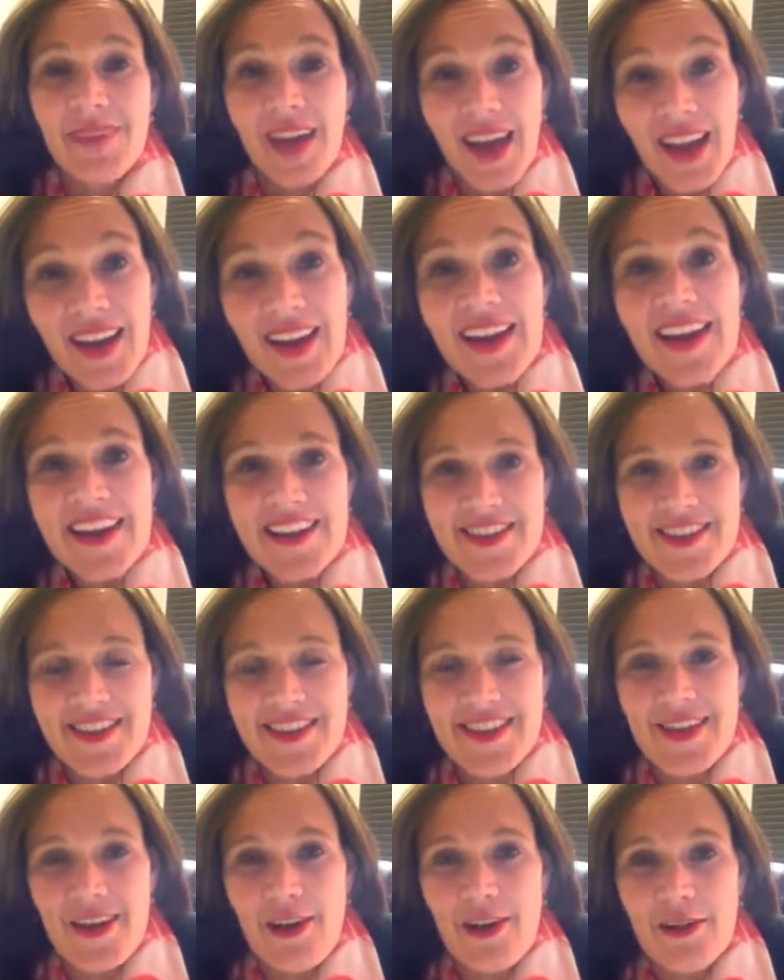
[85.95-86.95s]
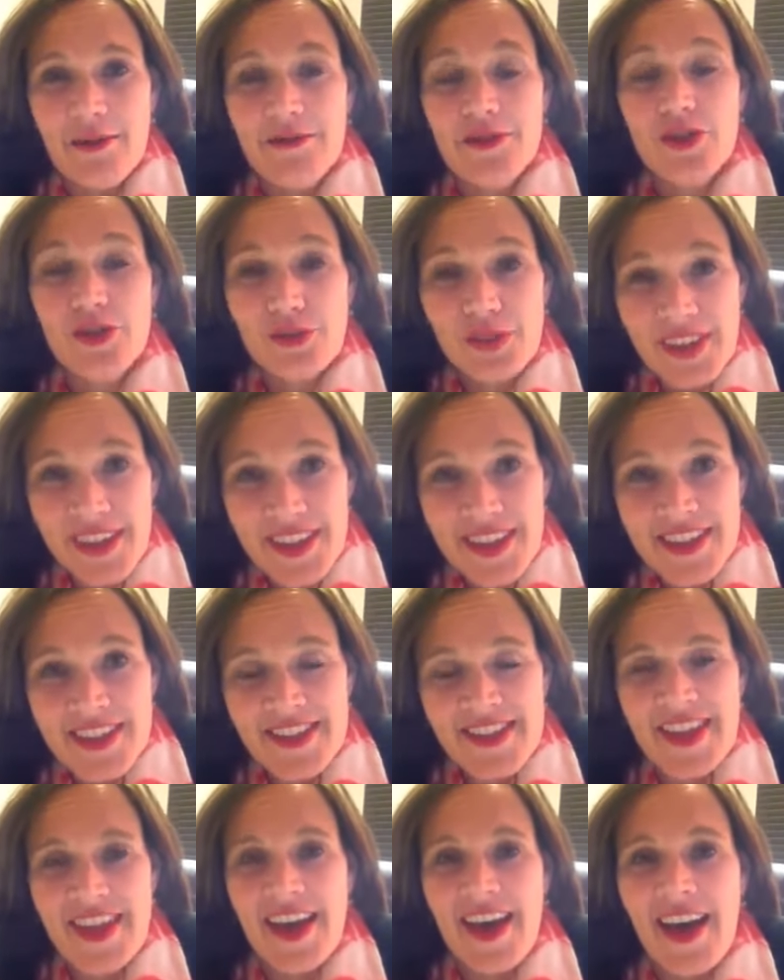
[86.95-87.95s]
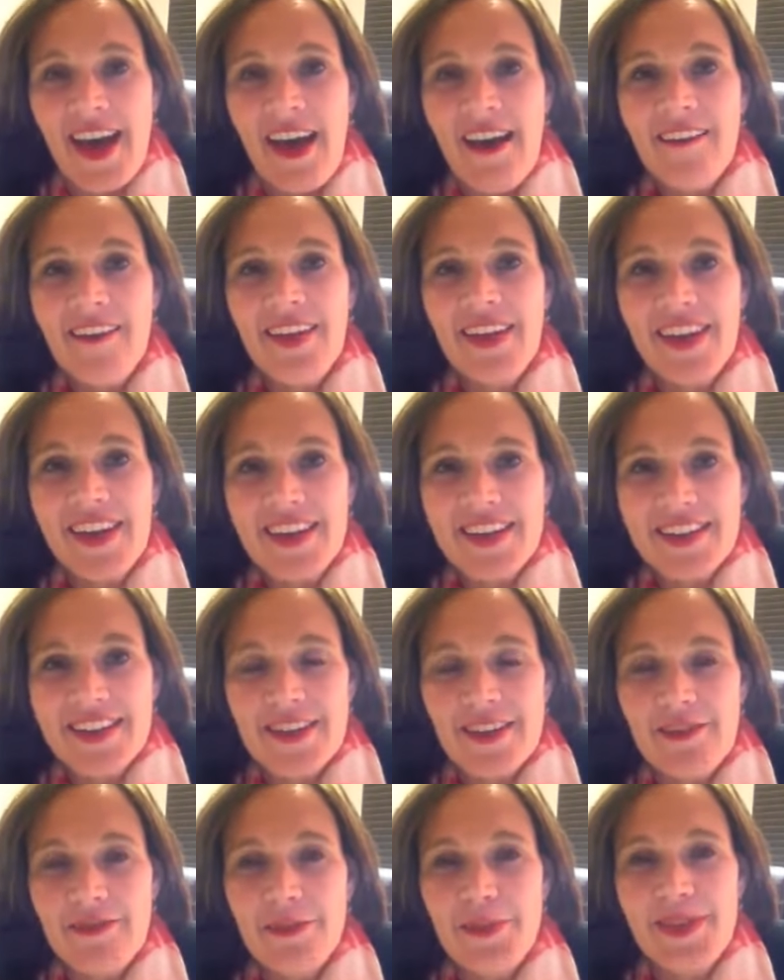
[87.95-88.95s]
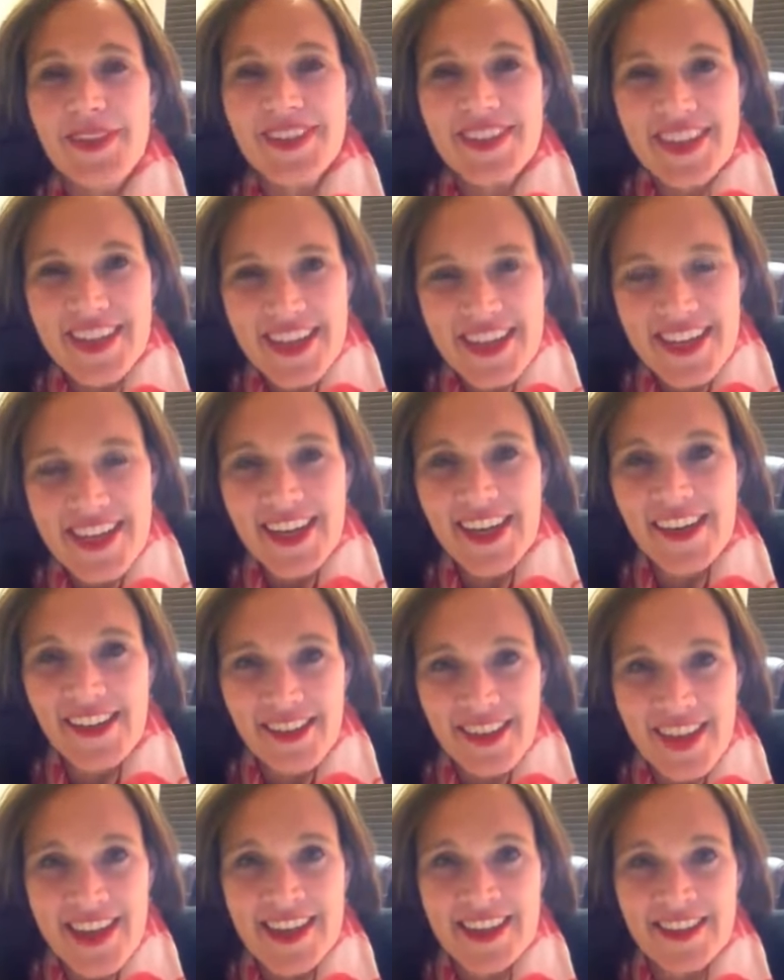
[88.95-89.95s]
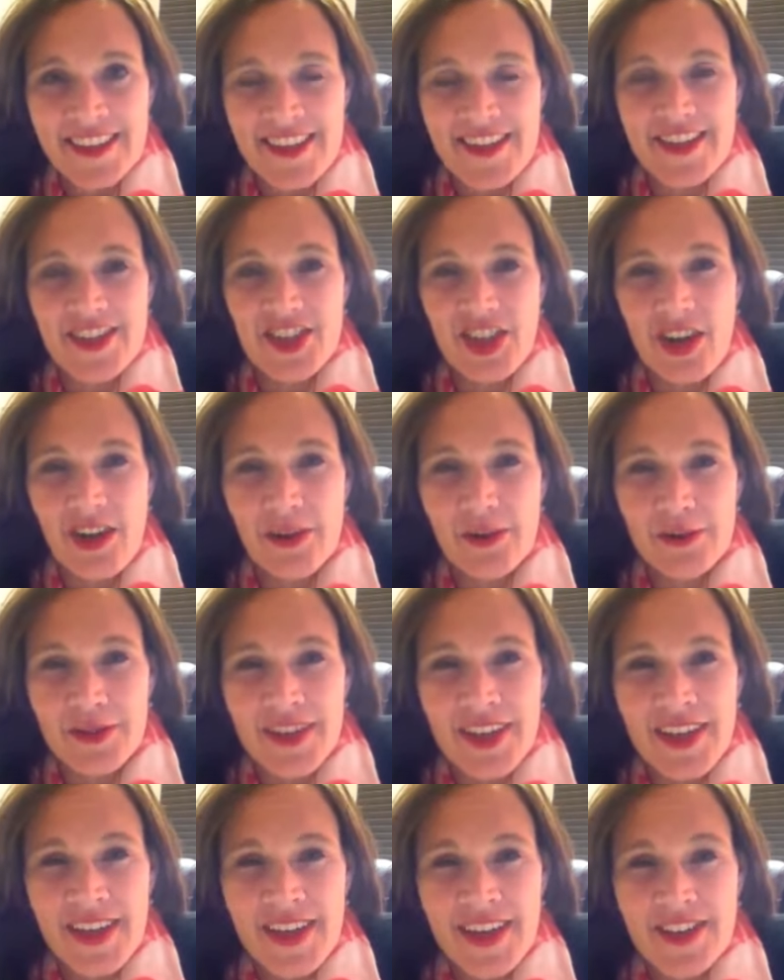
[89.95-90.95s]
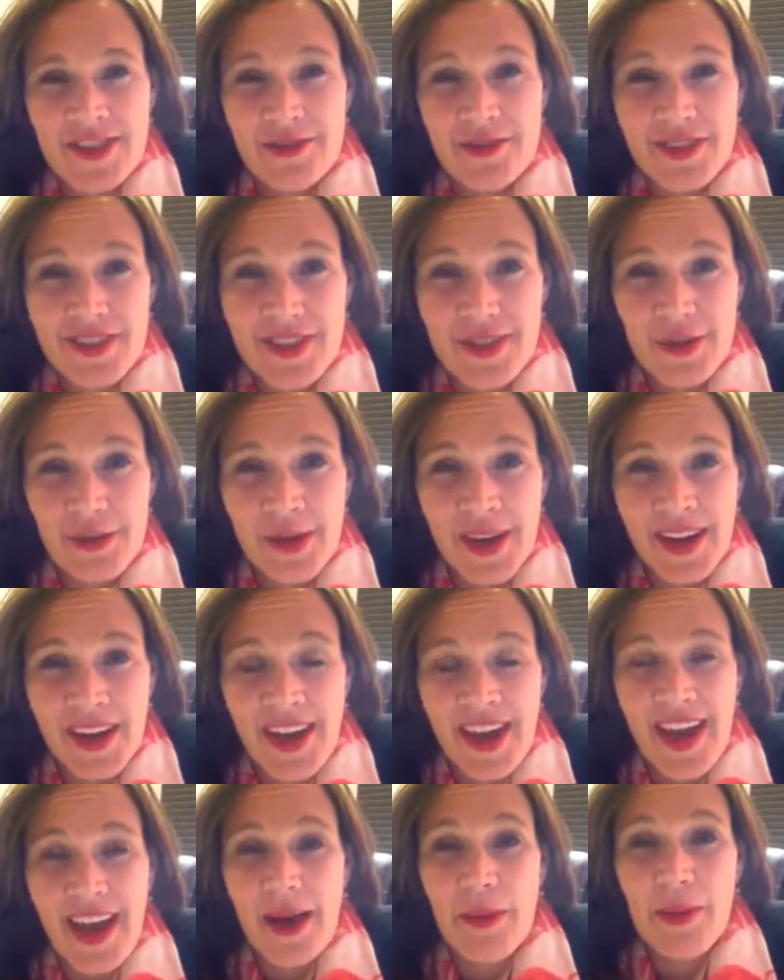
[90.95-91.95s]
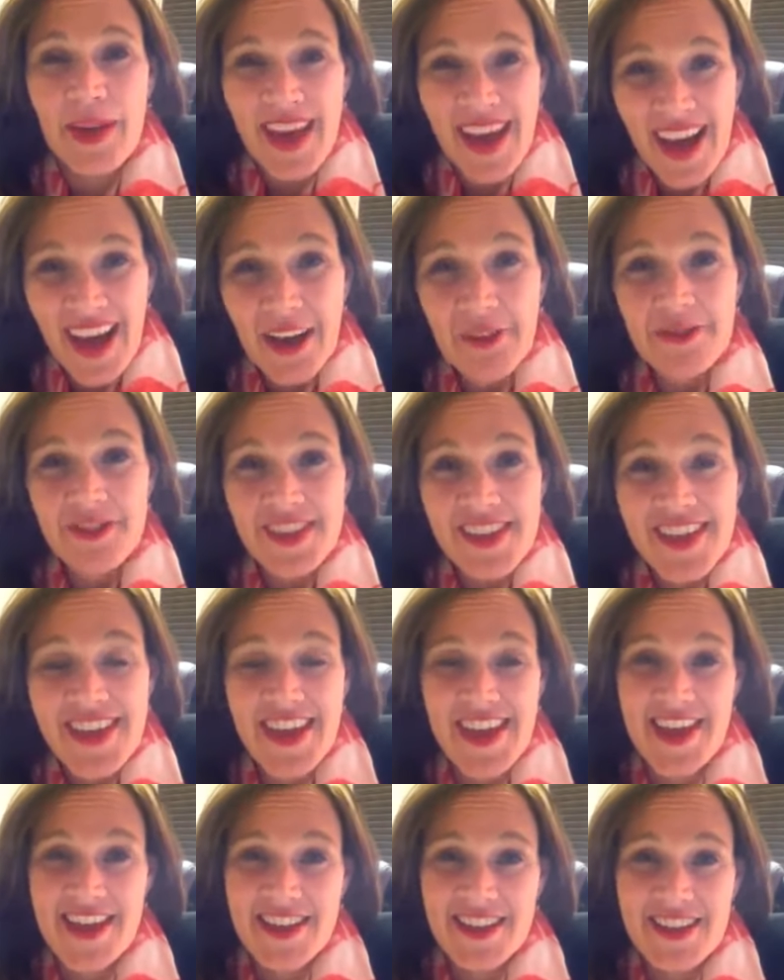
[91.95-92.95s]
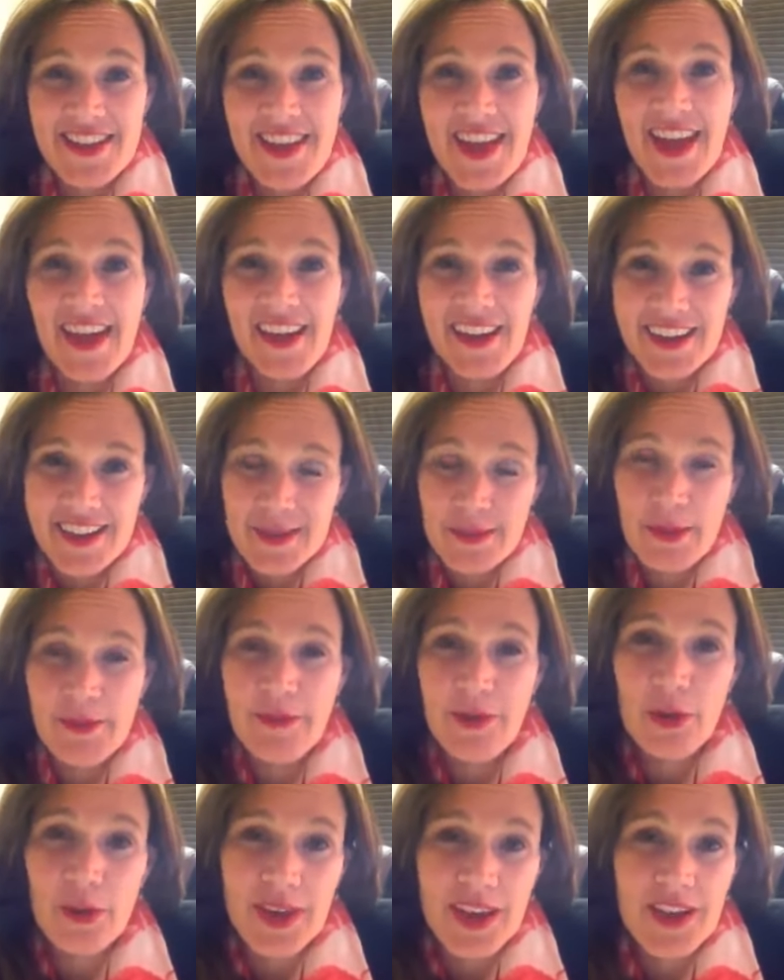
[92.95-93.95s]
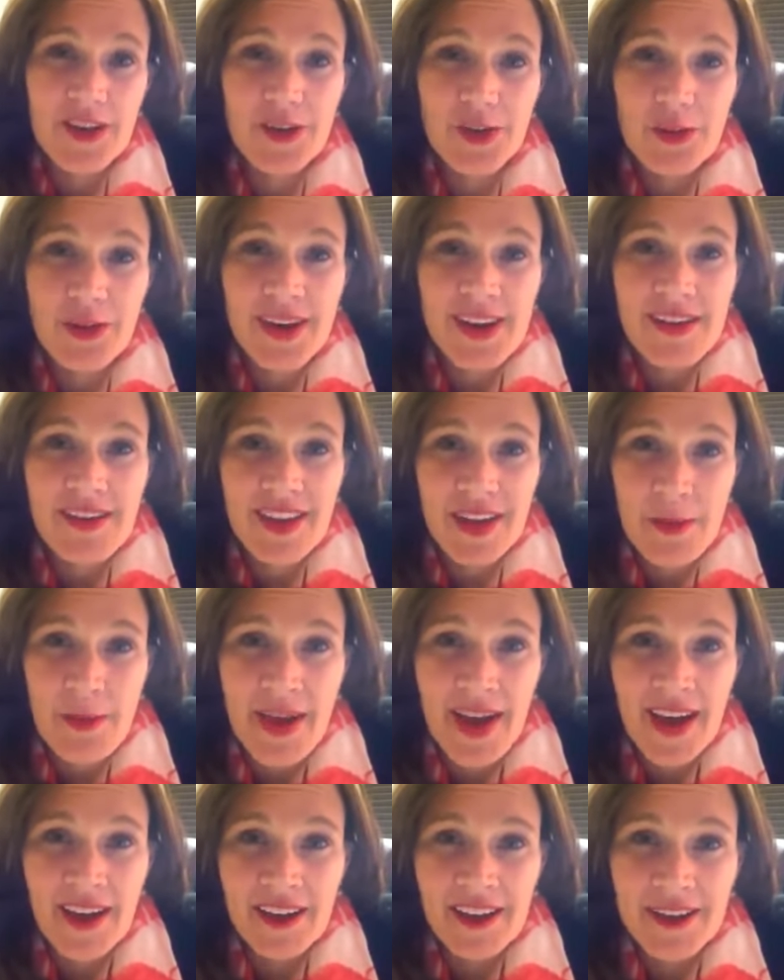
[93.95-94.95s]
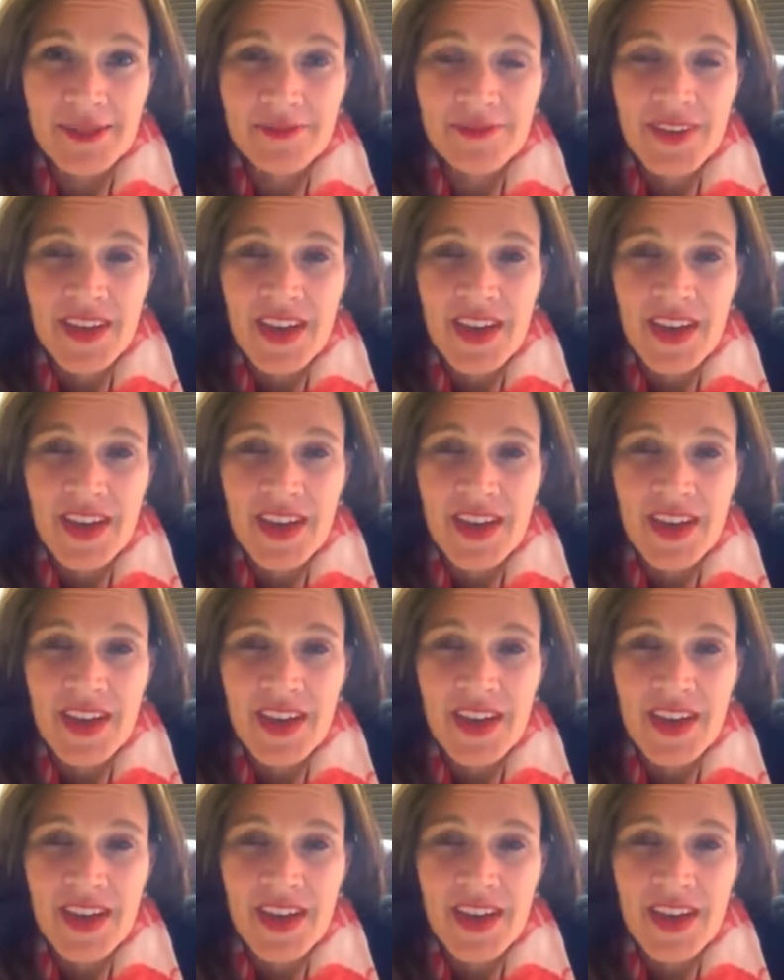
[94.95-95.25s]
a list of triggers, there are a list of particular things that the child or teenager is doing, and we have to get to that list before we can do anything about it.